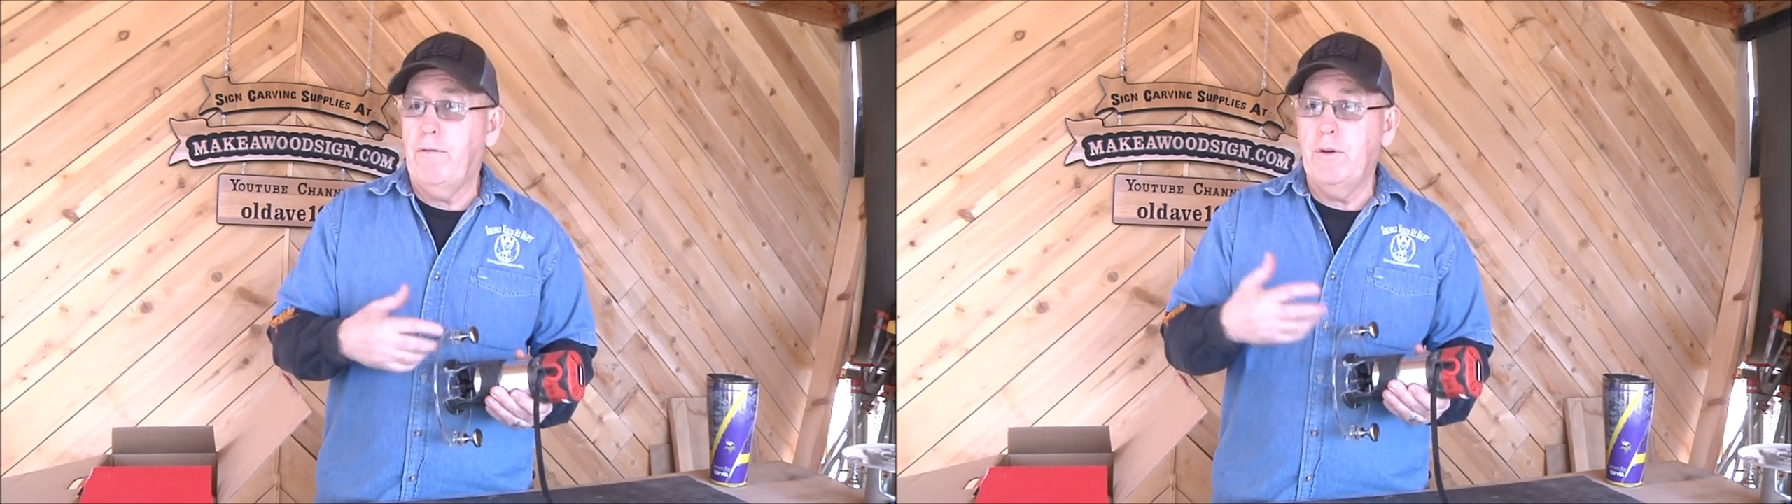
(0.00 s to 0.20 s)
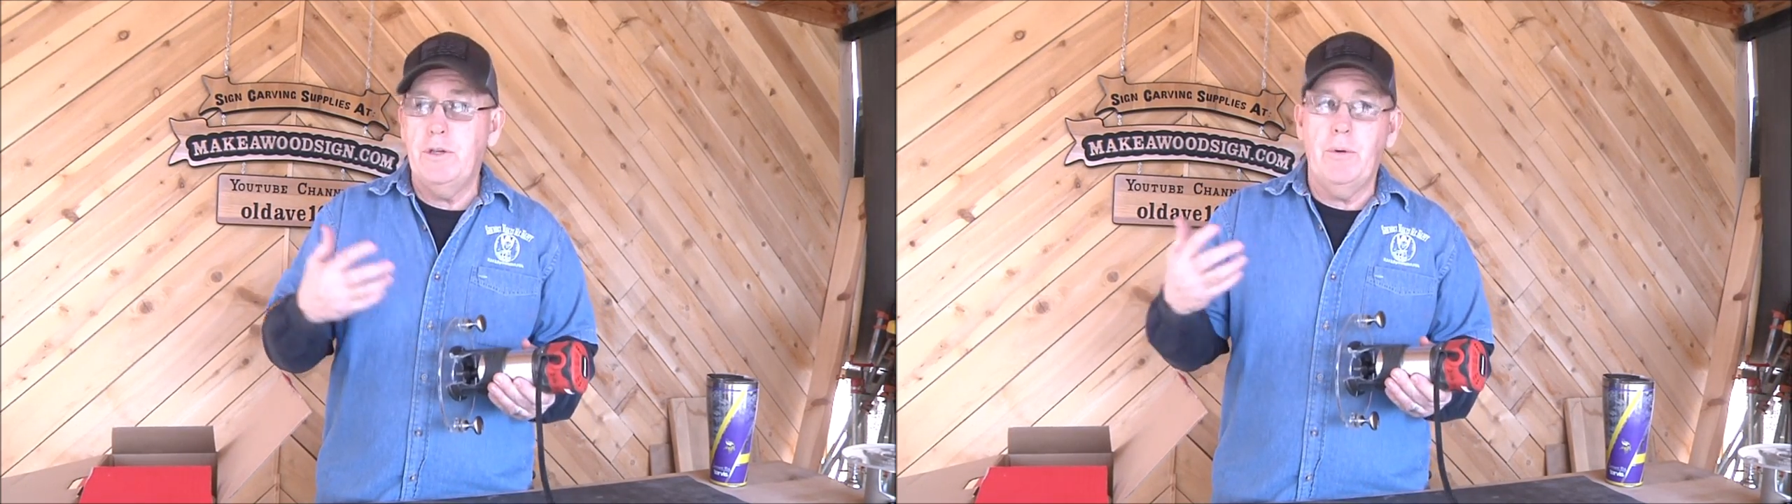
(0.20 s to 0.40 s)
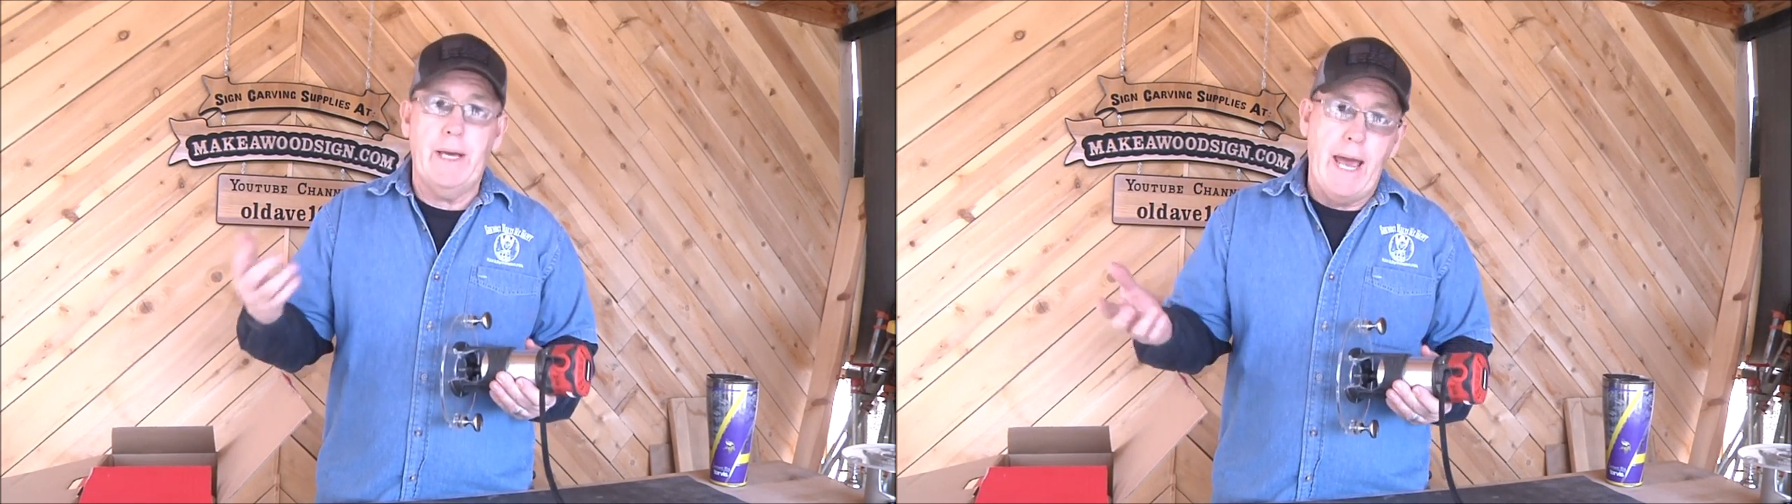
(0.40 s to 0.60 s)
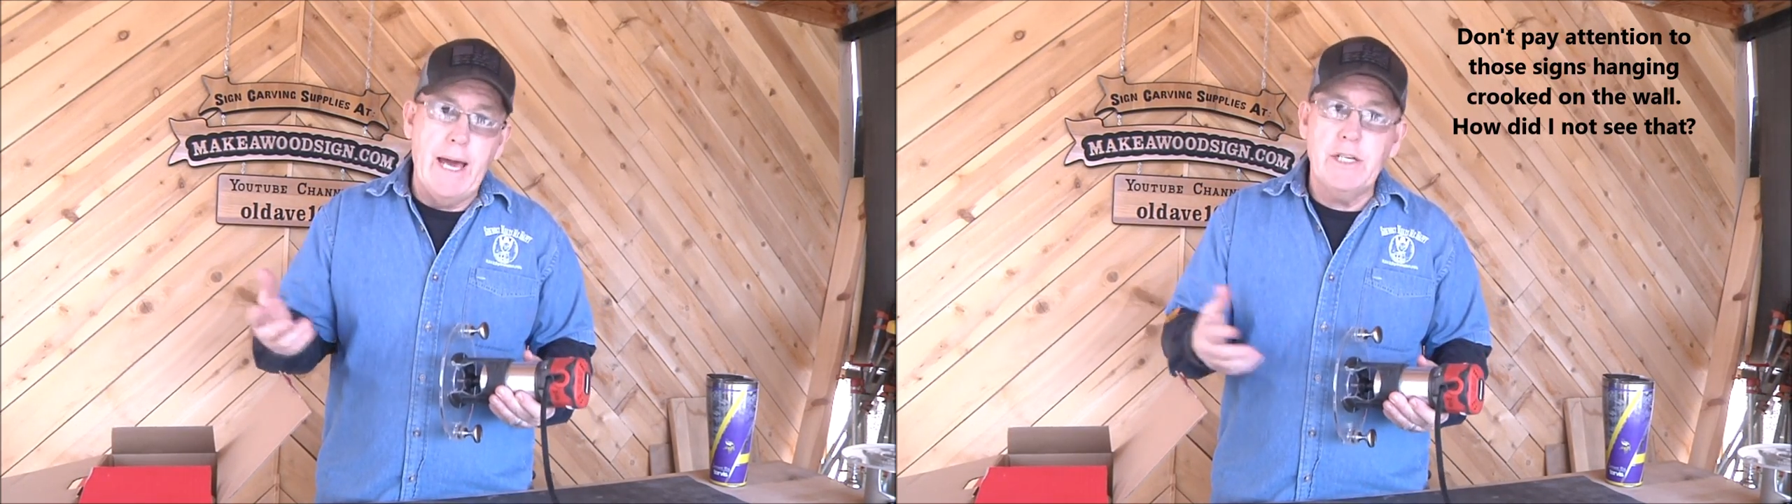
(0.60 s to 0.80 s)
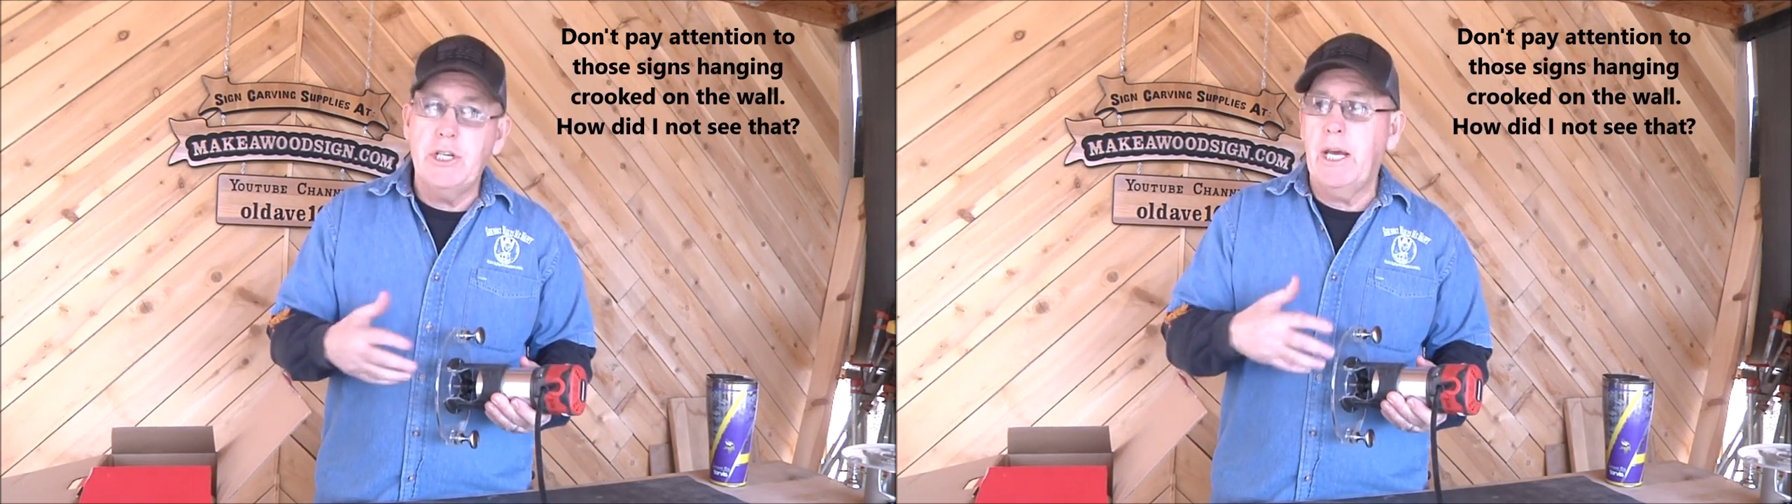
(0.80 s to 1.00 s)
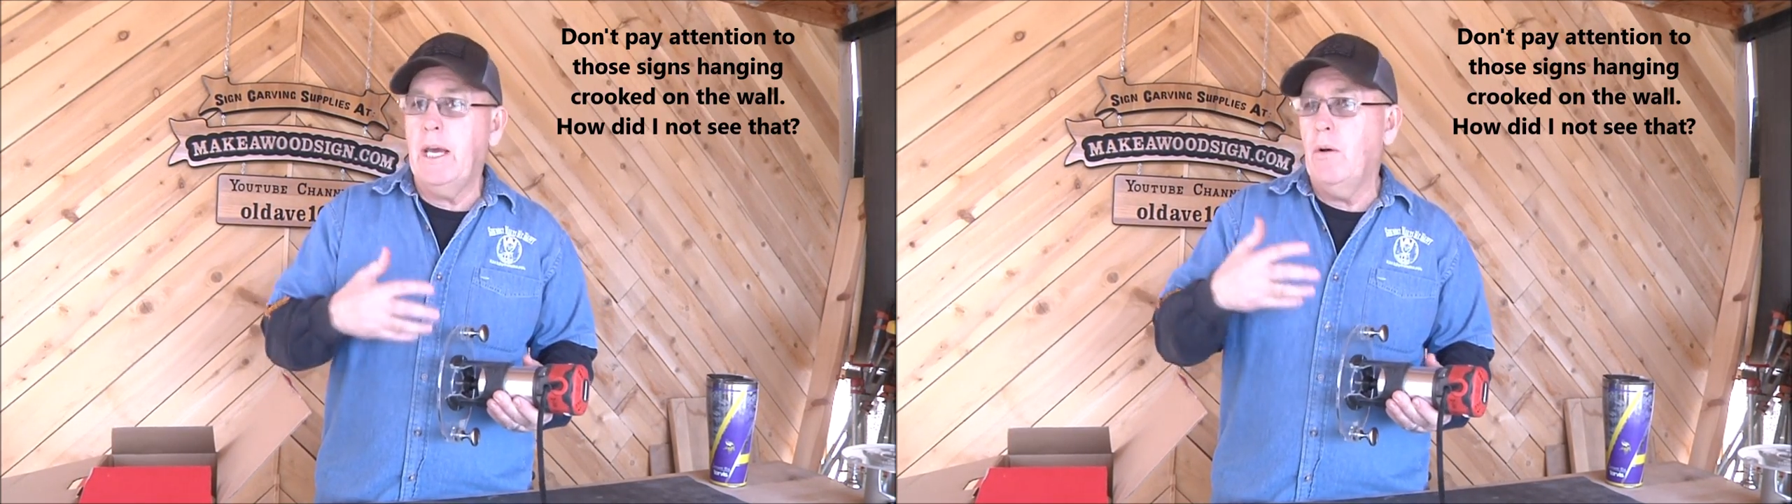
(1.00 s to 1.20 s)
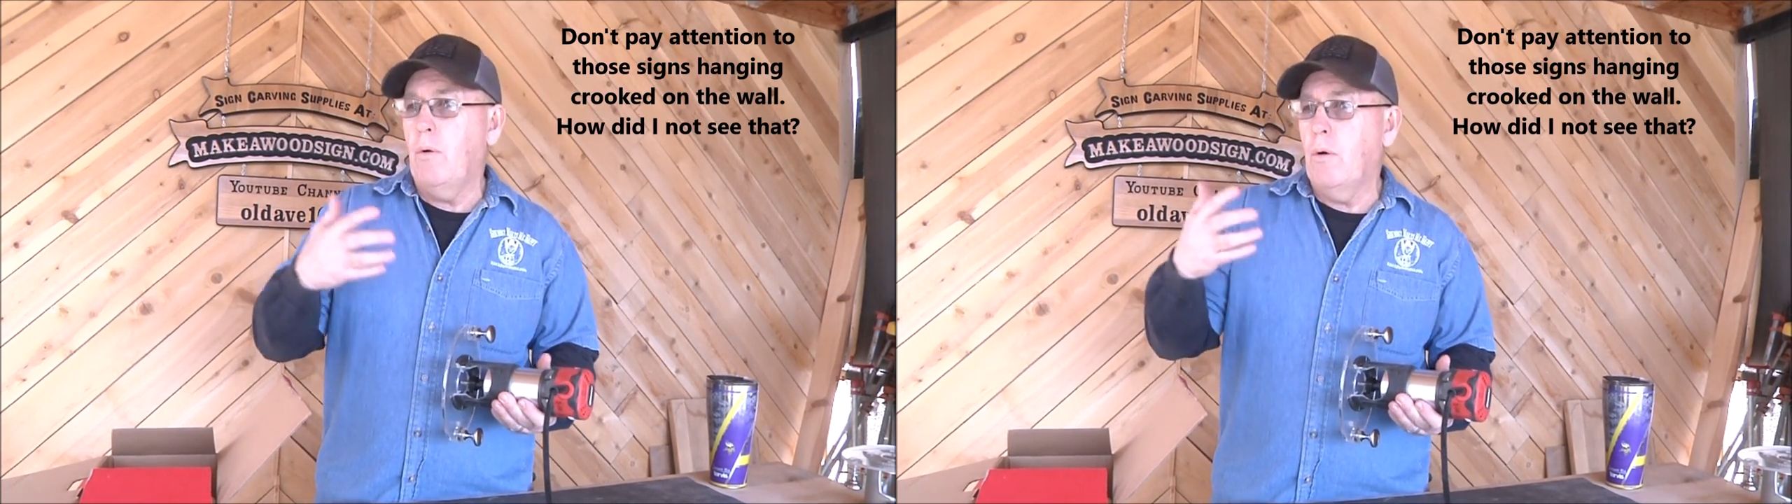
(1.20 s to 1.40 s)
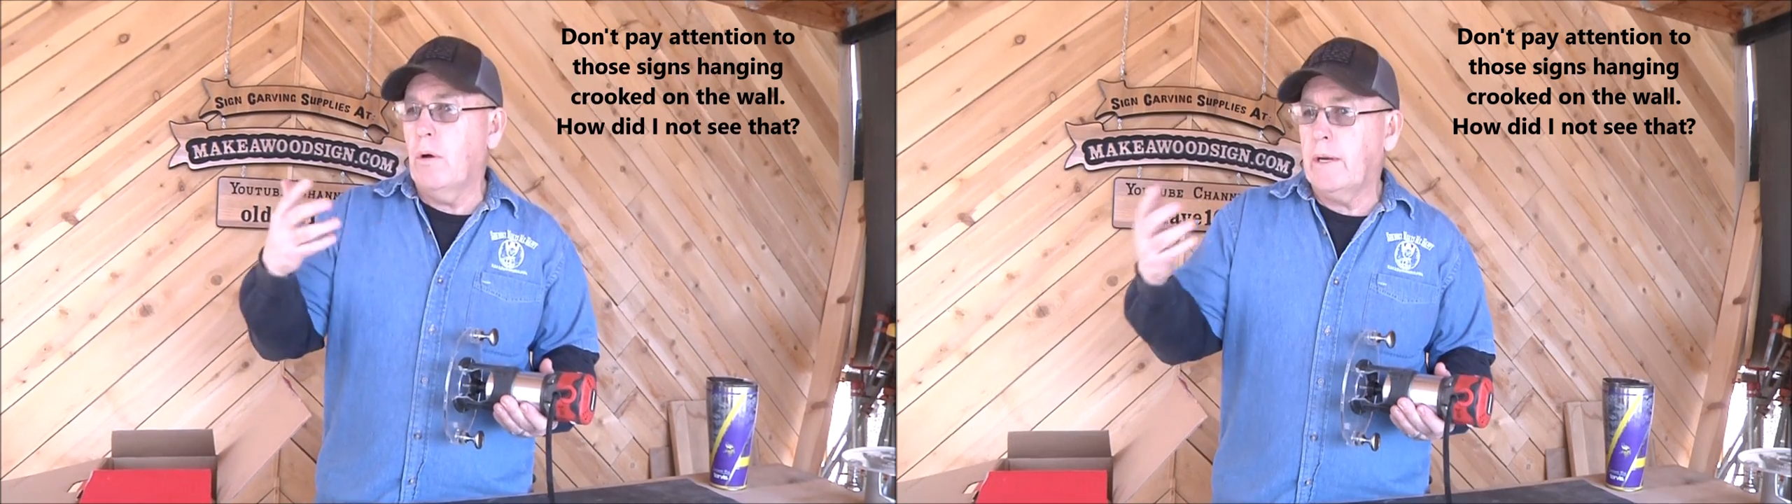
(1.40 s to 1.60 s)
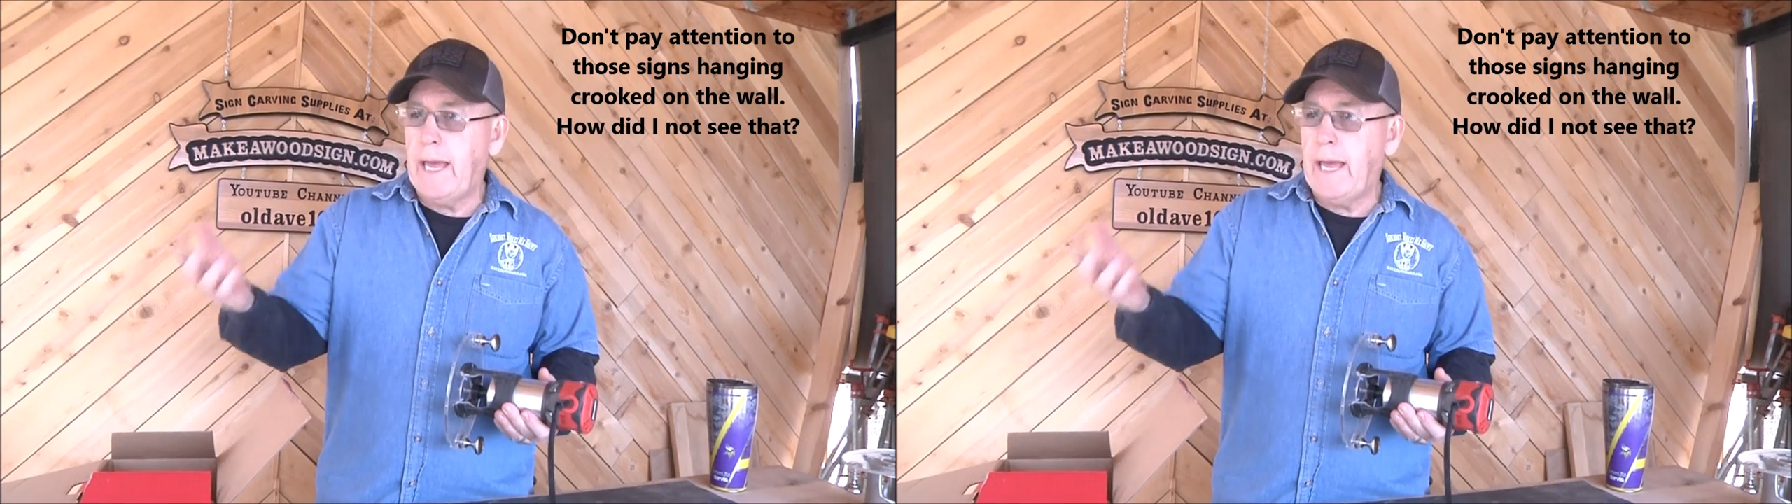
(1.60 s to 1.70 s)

for doing edging or